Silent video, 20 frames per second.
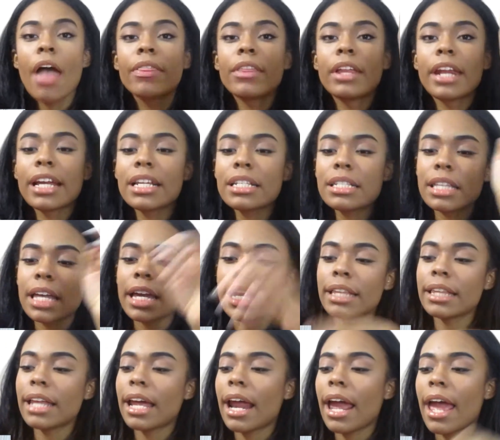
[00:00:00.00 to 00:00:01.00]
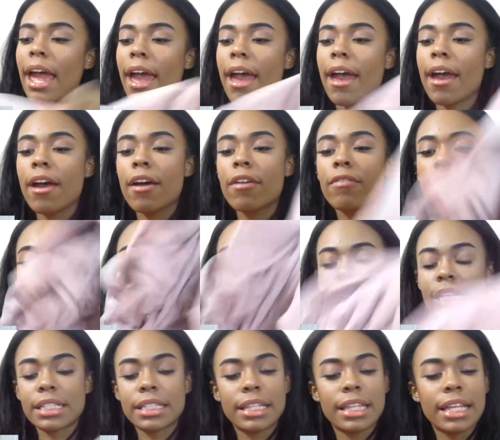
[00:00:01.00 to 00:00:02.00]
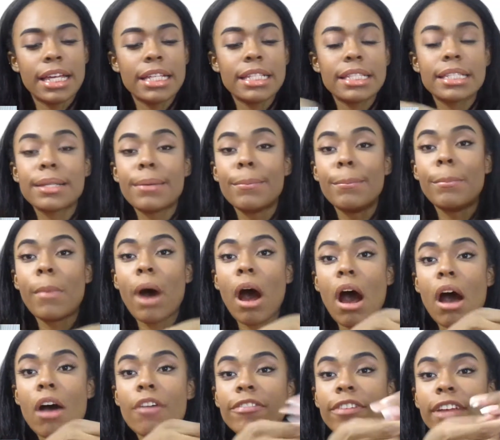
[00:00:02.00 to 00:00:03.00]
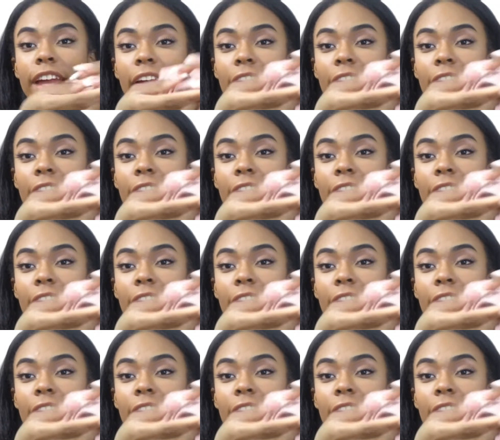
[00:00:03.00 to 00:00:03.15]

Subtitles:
The next thing that I have is this mauve